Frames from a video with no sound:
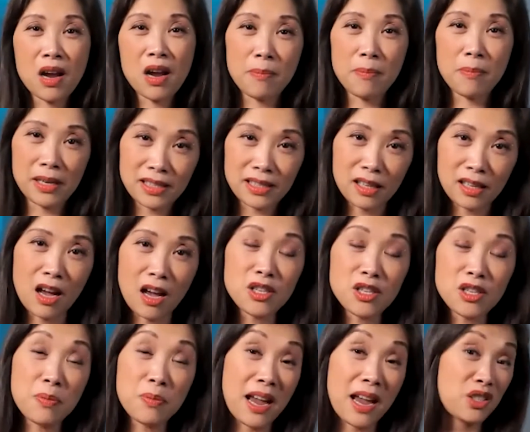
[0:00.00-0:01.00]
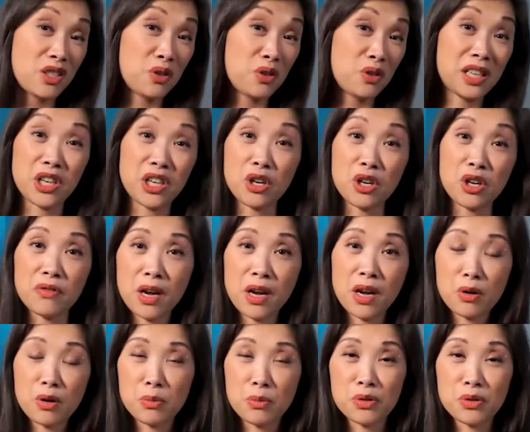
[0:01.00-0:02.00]
but it's a launch pad to a year of
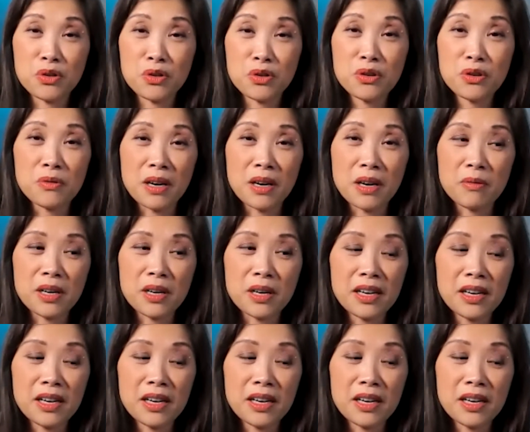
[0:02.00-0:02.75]
autoimmune turnaround, right?